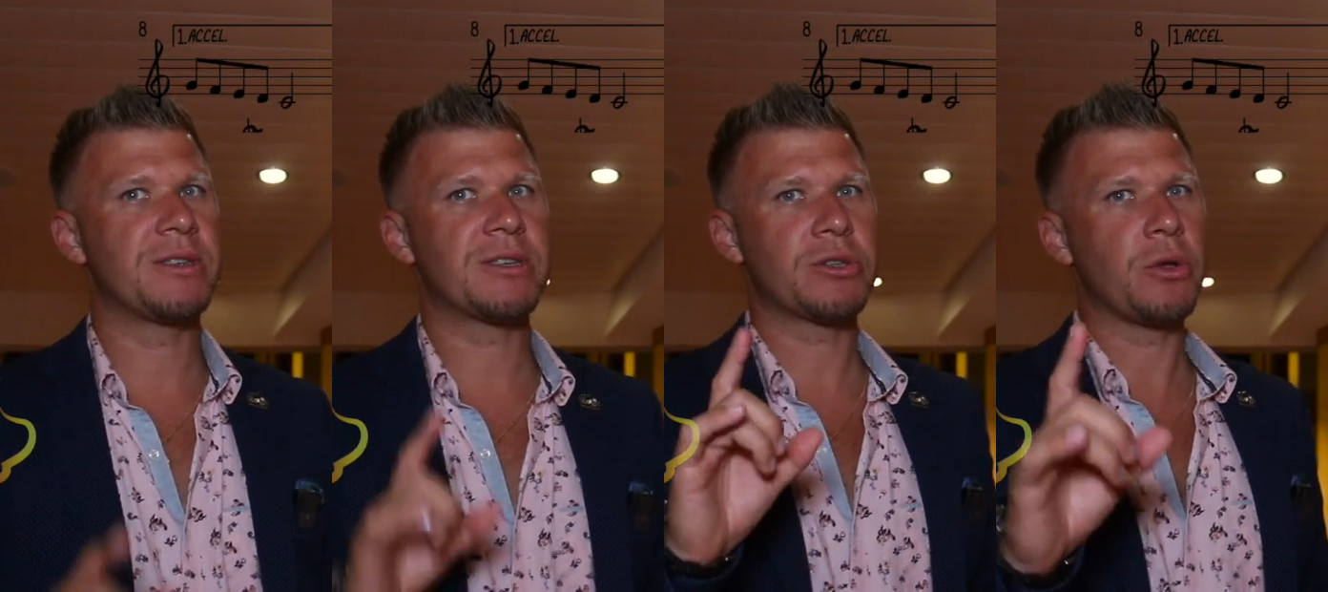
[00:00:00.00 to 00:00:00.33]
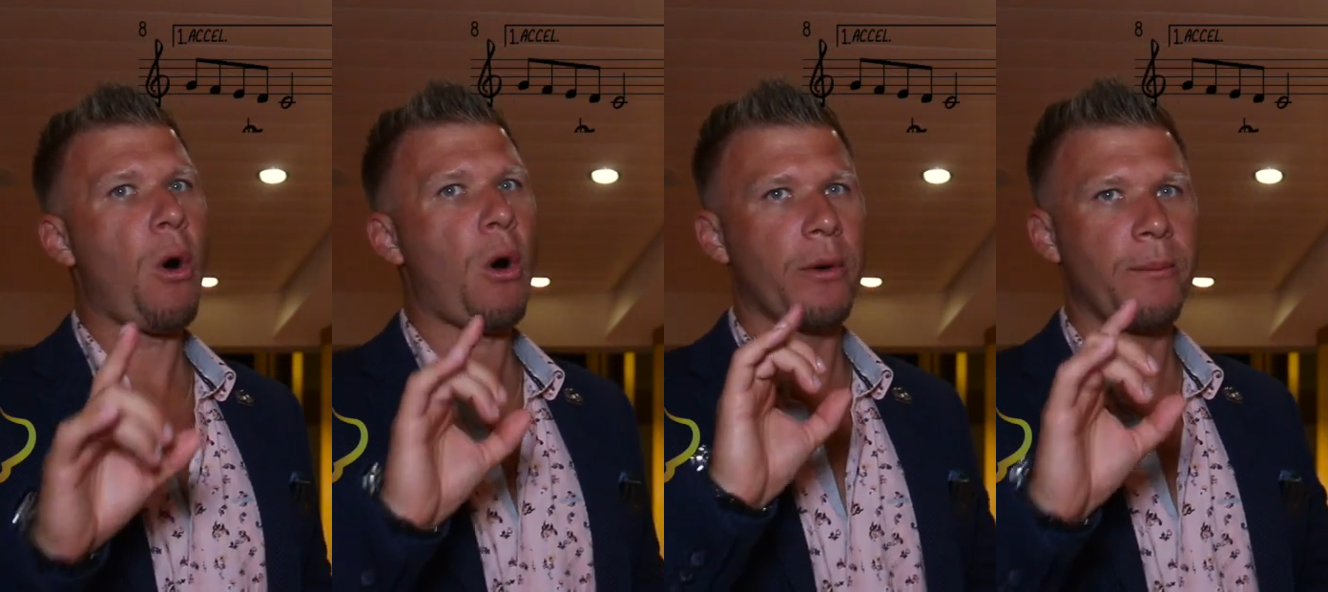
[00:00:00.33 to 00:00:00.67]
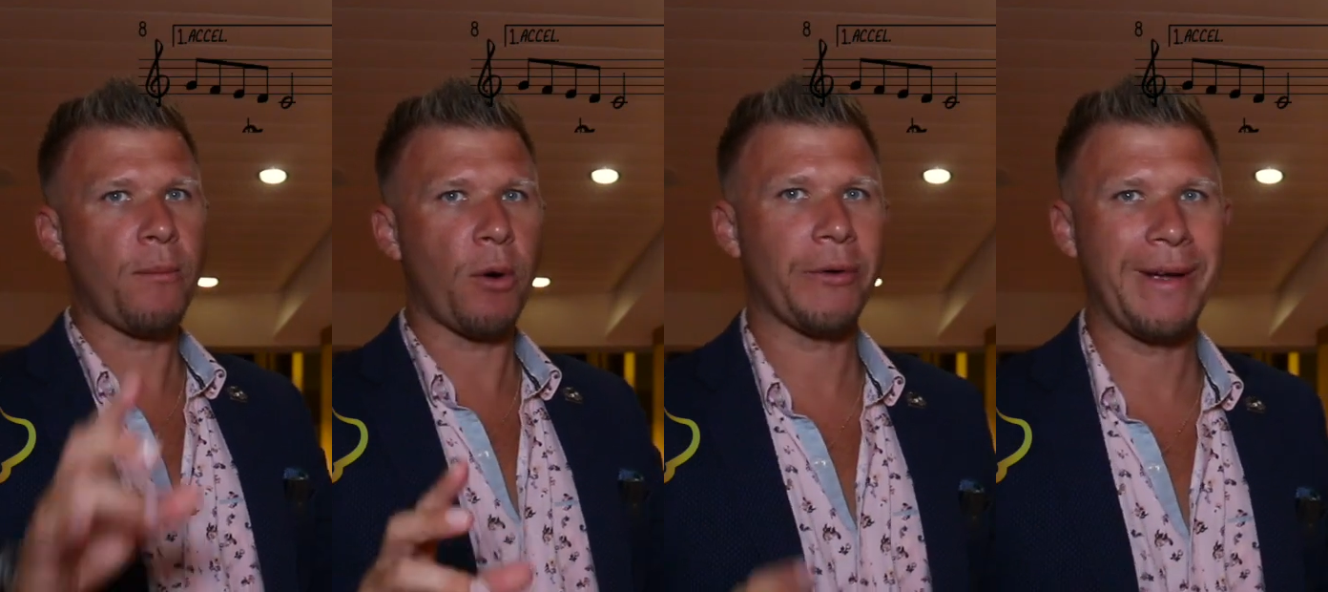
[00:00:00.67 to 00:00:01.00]
with 2 or
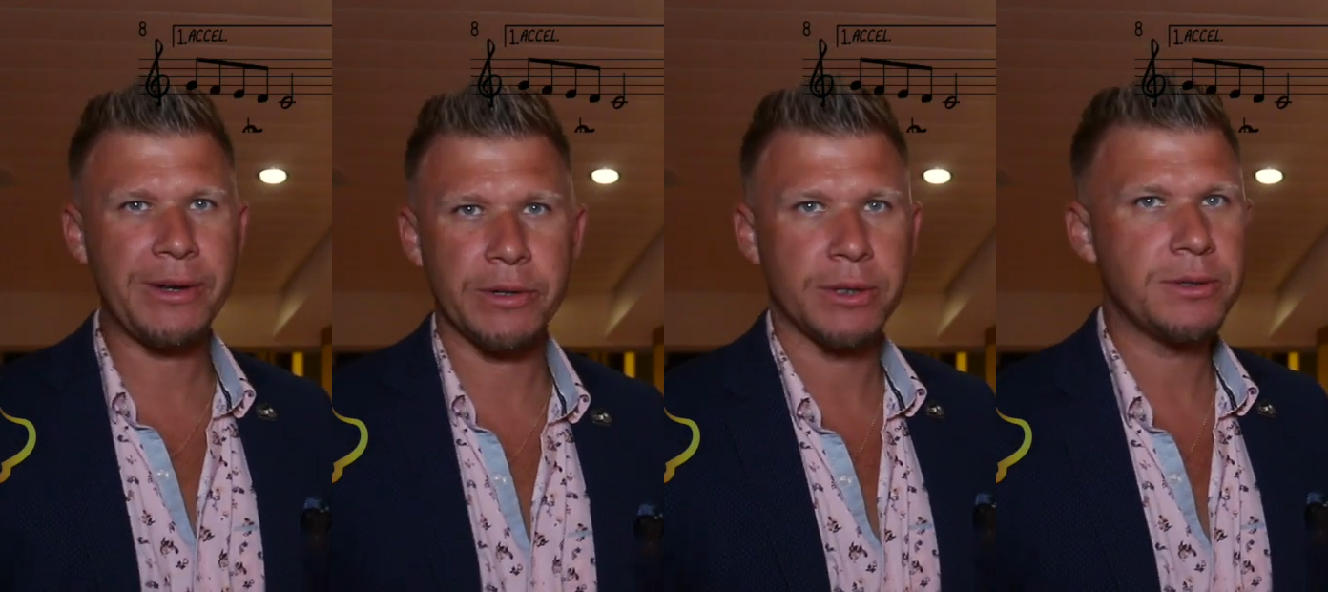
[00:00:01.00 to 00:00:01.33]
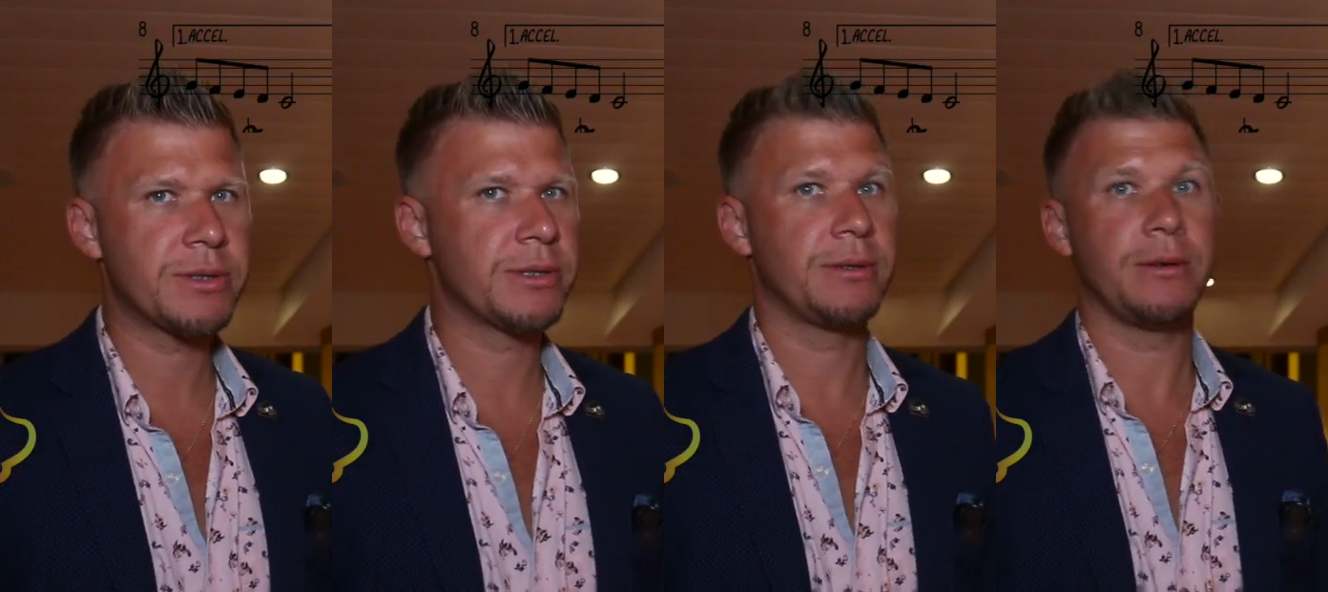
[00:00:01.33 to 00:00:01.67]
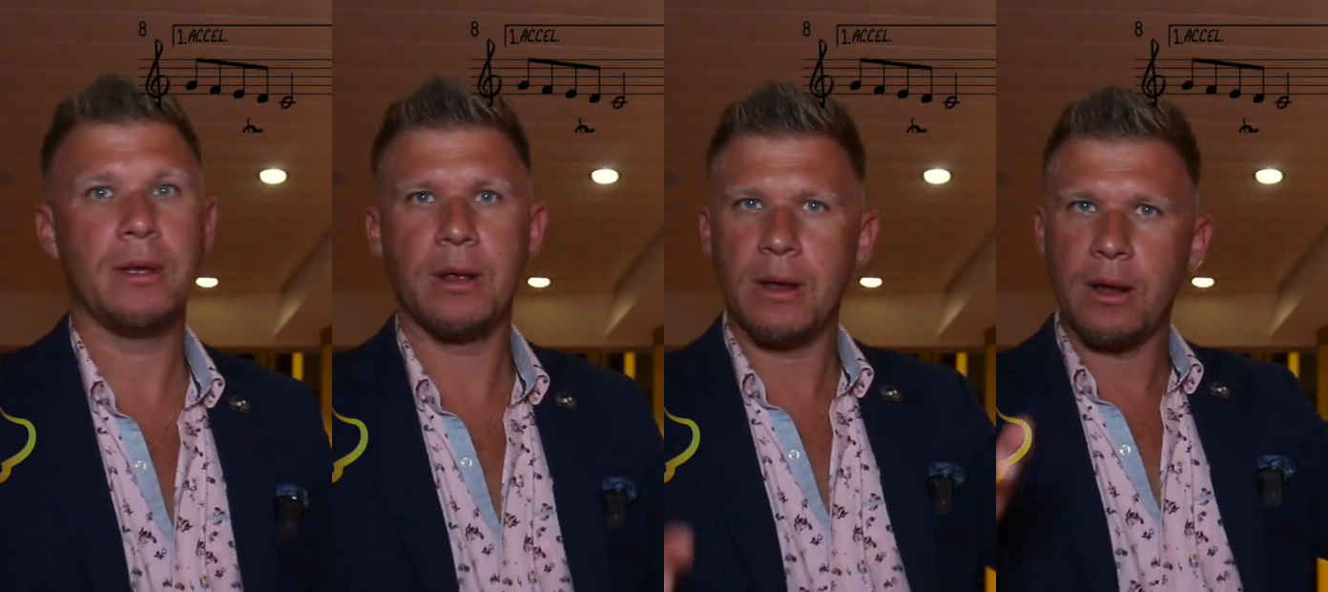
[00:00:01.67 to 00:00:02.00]
more endings,
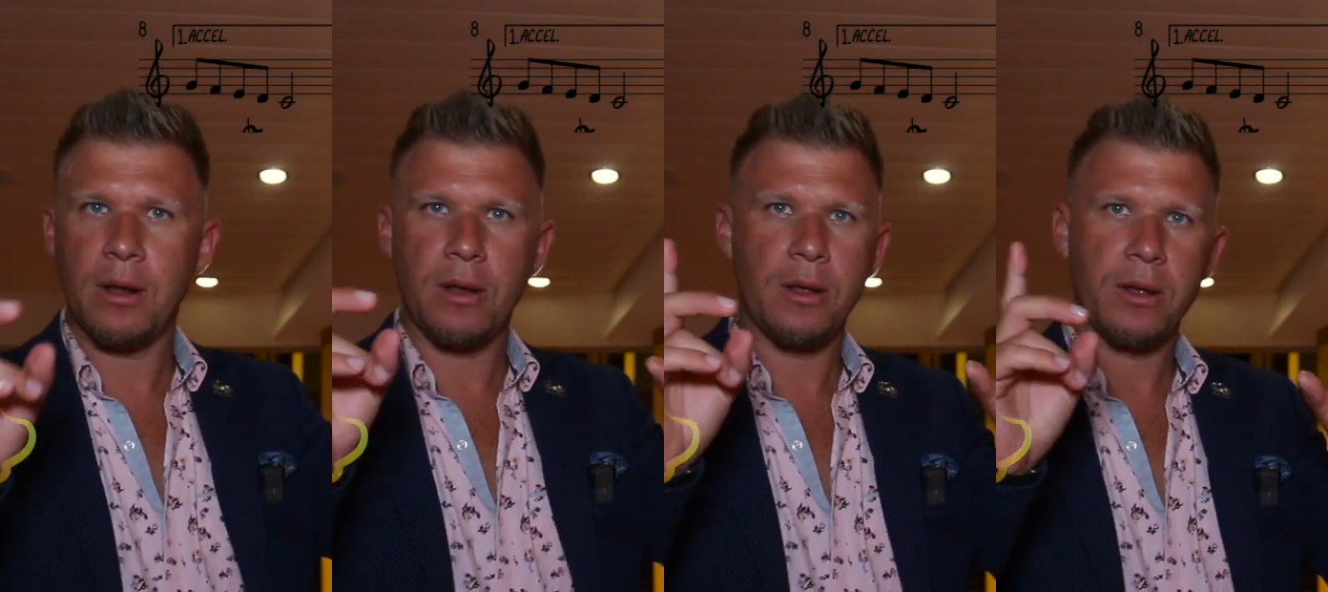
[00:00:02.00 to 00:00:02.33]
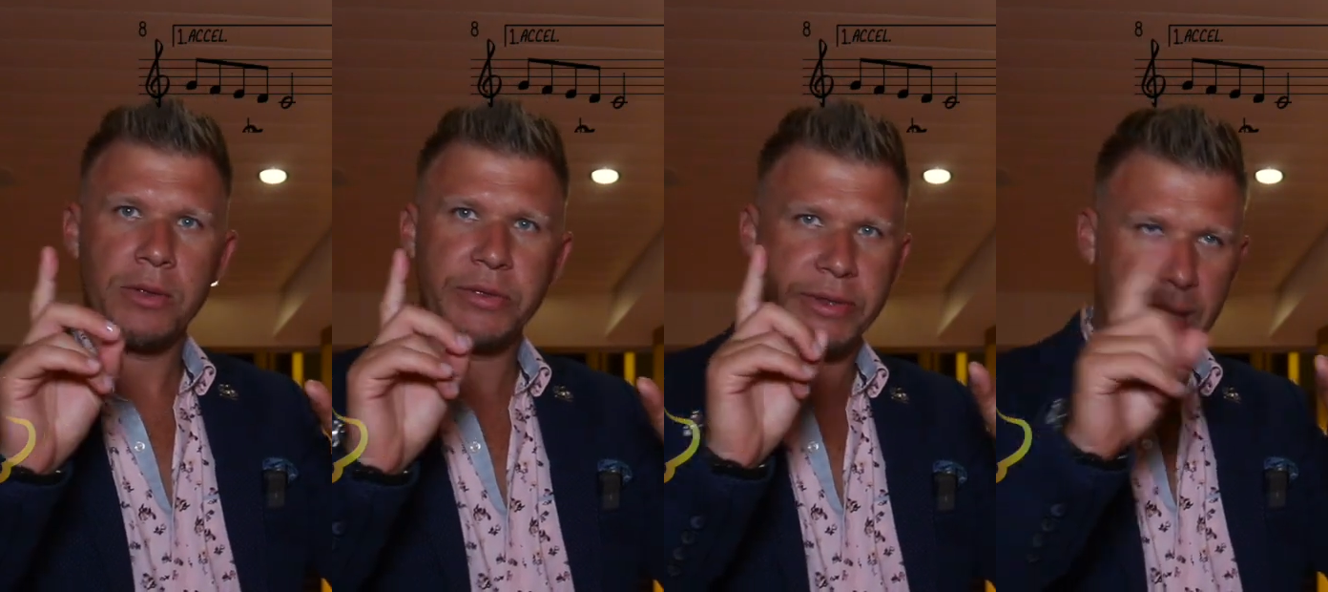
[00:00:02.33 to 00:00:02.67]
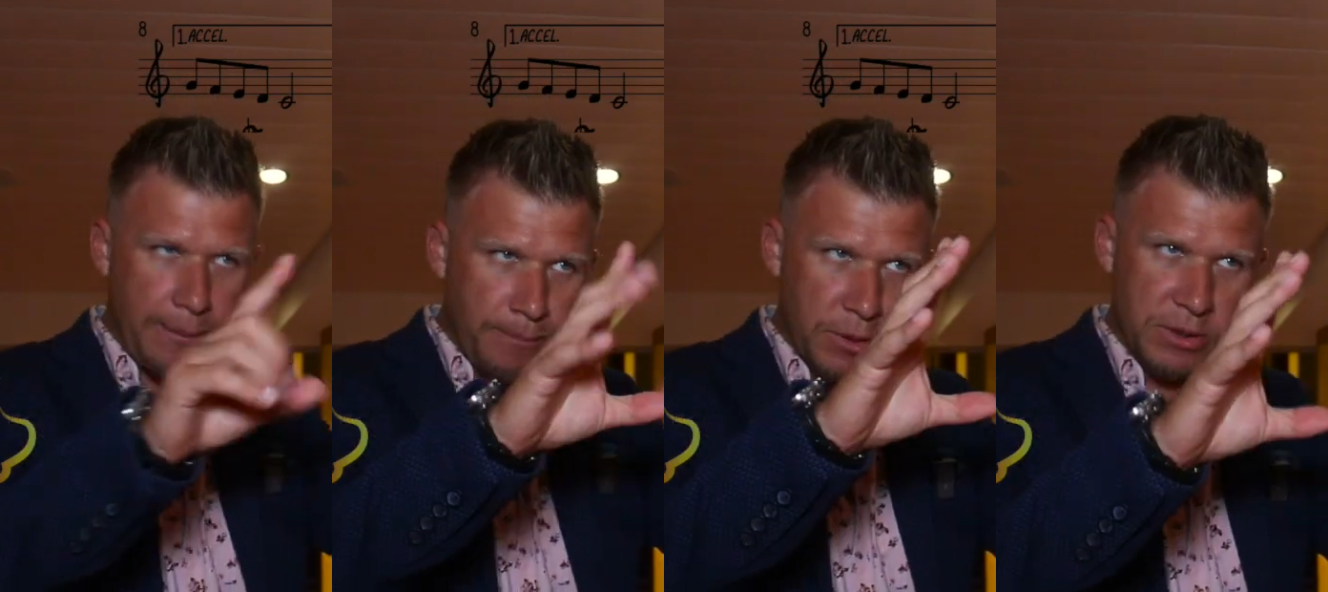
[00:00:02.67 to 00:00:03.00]

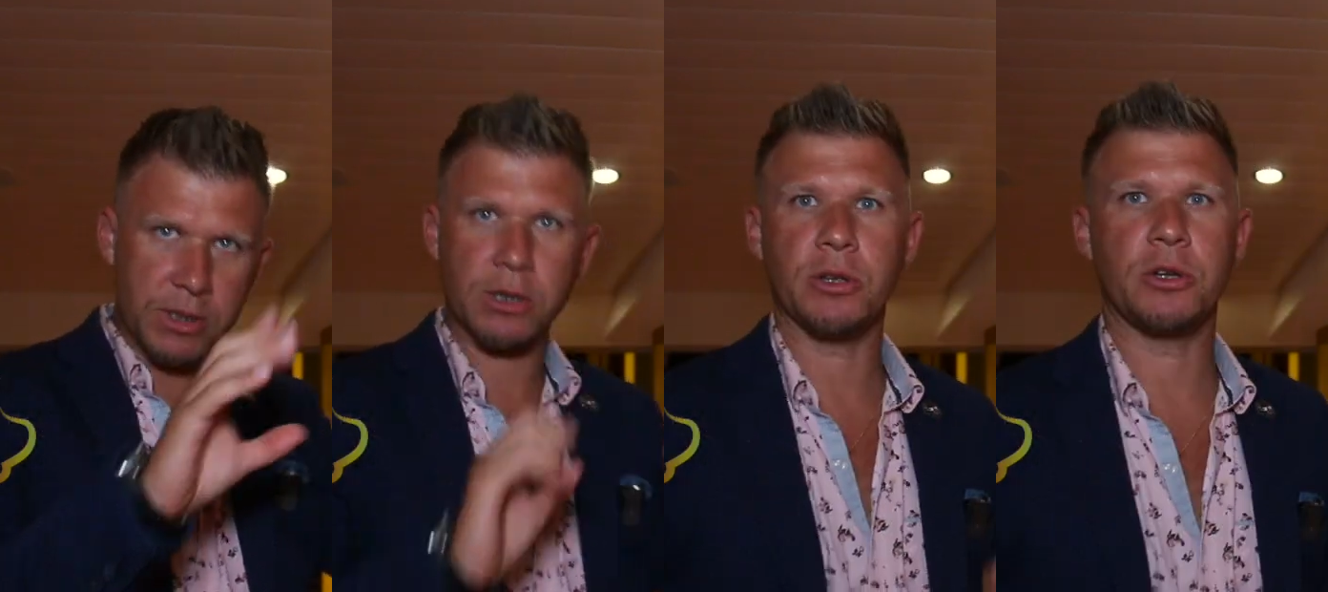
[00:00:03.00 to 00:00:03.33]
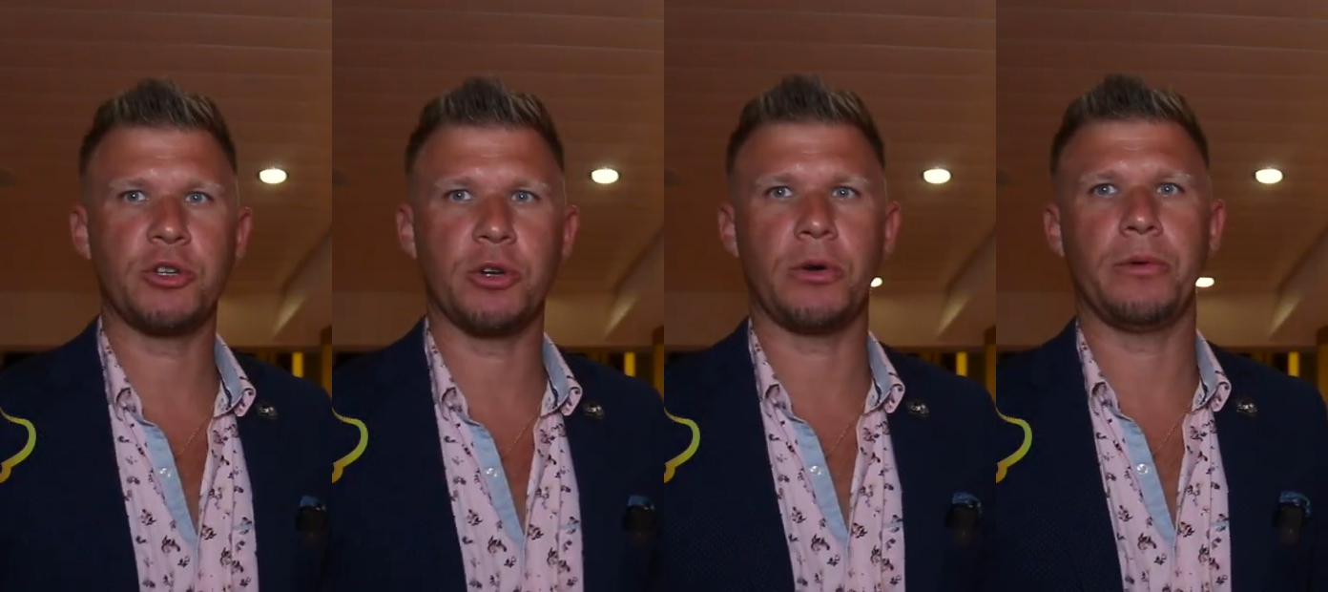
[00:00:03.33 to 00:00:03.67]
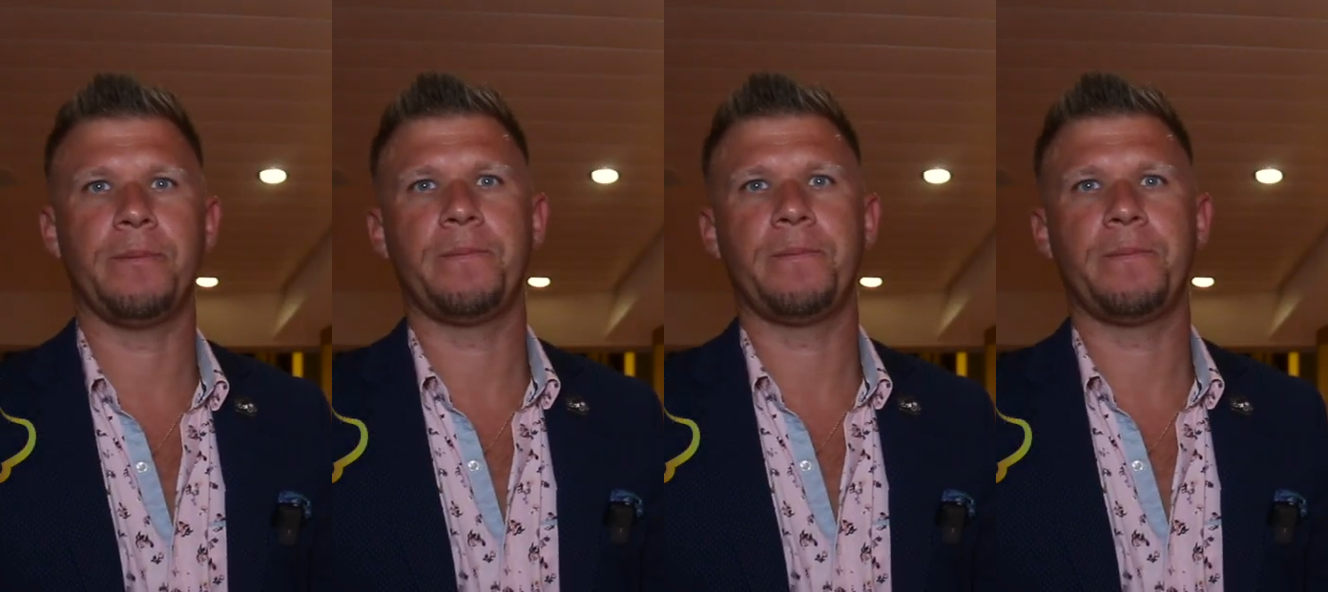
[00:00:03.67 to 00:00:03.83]
tempo signature,